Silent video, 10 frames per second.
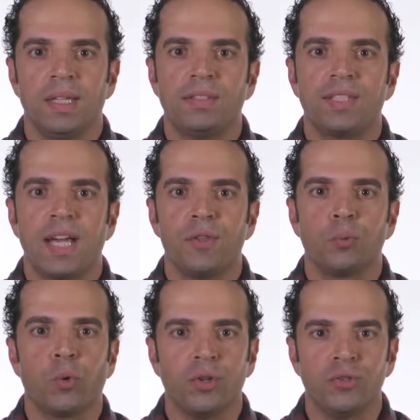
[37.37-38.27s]
Inside the
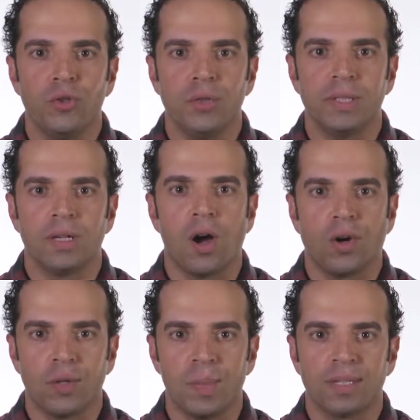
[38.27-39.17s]
Royce Union
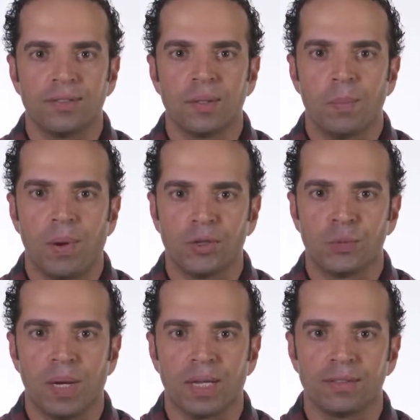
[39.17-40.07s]
RMX parts
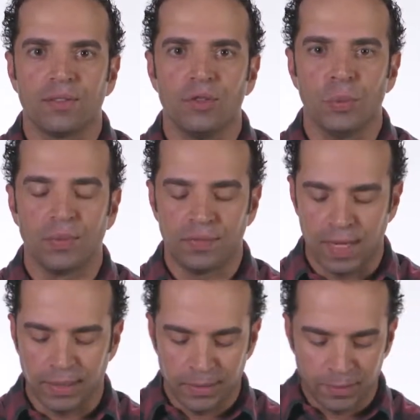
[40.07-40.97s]
box, you will
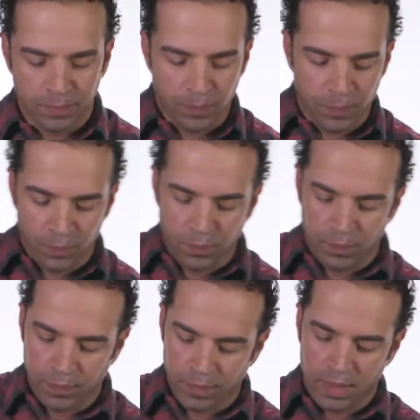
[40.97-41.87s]
find
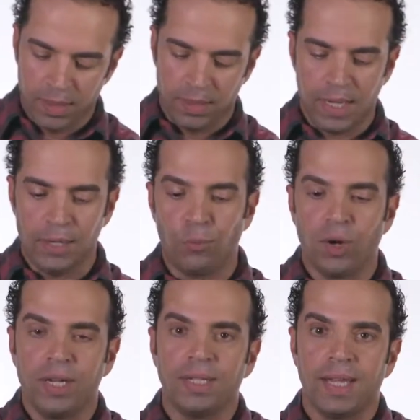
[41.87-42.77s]
a
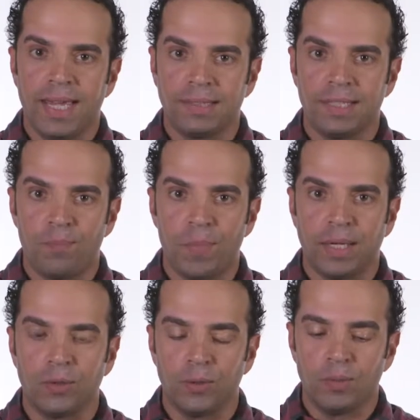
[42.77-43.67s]
right and left
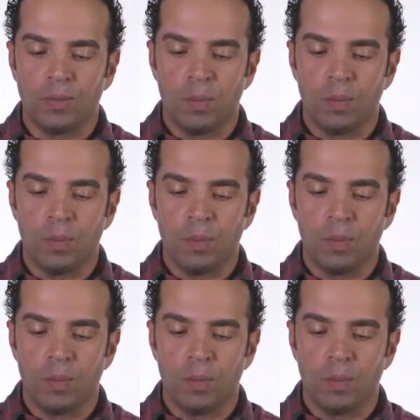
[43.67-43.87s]
pedal,